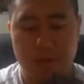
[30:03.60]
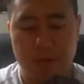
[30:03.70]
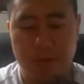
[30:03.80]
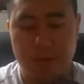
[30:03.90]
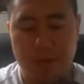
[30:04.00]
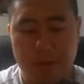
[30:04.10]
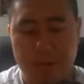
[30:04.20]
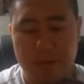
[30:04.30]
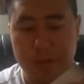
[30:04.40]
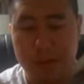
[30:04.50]
Very
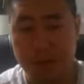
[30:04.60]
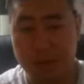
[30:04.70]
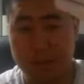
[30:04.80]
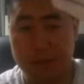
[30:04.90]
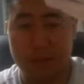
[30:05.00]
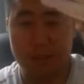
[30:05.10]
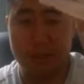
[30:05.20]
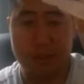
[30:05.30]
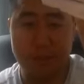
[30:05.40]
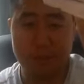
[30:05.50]
strange, isn't it?
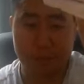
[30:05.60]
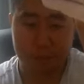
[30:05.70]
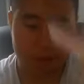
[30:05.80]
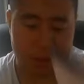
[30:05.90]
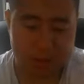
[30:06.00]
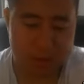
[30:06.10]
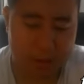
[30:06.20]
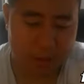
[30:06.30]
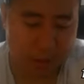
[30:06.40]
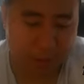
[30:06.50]
And then
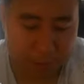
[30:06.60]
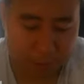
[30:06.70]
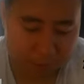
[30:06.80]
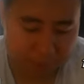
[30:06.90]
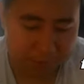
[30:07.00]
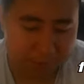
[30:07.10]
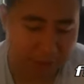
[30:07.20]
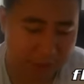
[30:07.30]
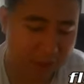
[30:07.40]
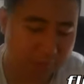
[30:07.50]
here you
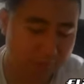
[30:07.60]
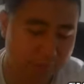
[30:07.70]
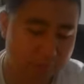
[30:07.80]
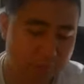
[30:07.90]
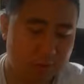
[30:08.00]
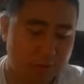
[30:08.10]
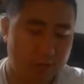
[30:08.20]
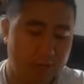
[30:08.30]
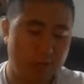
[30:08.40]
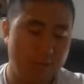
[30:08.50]
go, there's the
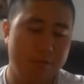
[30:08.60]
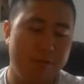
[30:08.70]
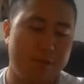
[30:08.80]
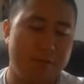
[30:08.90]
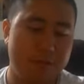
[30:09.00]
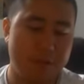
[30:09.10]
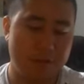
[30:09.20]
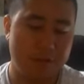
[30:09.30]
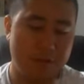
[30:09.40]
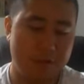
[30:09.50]

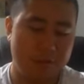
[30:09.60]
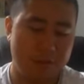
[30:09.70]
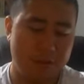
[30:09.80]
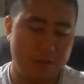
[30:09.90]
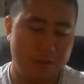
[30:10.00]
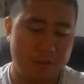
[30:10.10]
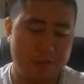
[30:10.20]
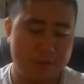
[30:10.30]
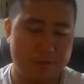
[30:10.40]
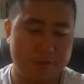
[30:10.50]
bottom of it, hey?
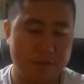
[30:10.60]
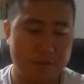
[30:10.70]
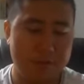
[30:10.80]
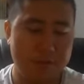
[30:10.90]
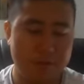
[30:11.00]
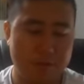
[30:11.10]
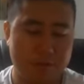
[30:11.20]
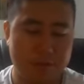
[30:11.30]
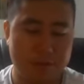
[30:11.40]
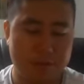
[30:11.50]
And
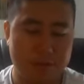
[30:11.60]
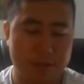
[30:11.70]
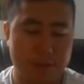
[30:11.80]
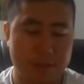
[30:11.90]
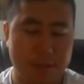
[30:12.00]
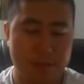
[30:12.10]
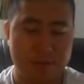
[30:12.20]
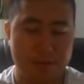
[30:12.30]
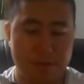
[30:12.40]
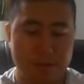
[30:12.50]
then we've also got
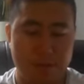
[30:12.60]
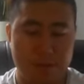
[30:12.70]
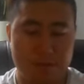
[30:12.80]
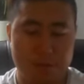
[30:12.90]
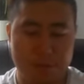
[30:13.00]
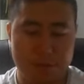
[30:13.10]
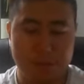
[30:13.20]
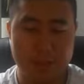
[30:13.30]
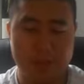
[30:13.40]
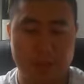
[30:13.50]
this
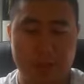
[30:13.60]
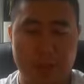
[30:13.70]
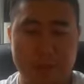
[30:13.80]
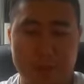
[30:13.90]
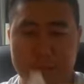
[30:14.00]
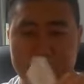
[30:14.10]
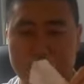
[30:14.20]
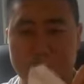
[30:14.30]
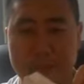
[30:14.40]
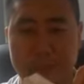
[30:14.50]
female
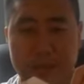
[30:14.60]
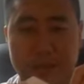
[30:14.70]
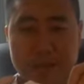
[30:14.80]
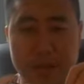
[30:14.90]
tufted duck,